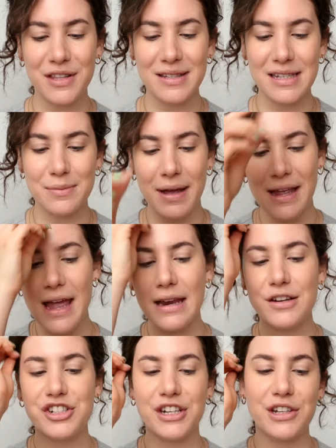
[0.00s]
This is my
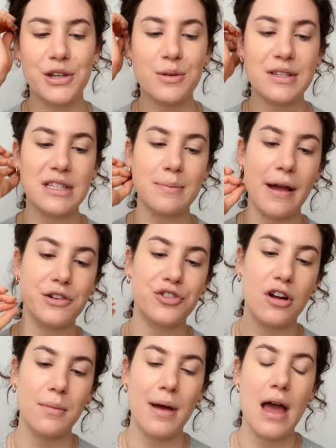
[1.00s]
Katie Jane Hughes and
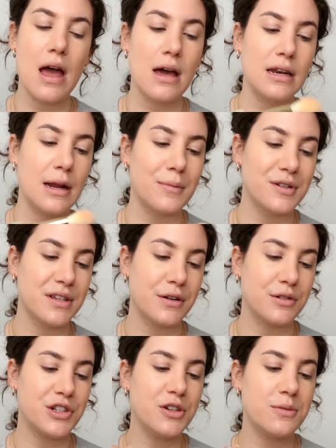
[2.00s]
Spectrum number
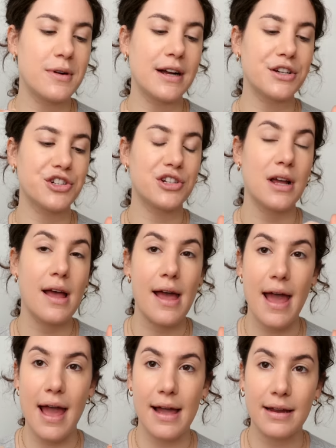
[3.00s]
zero two brush,
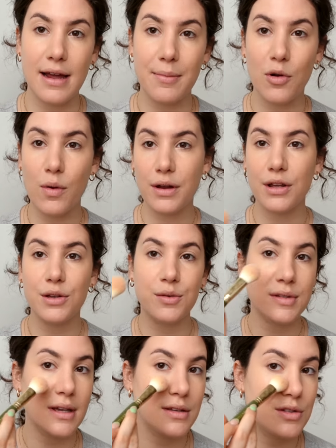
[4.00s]
and I'm going to
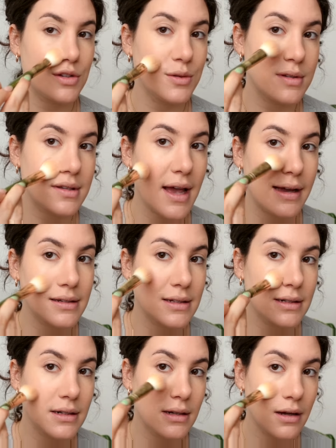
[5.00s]
use this to set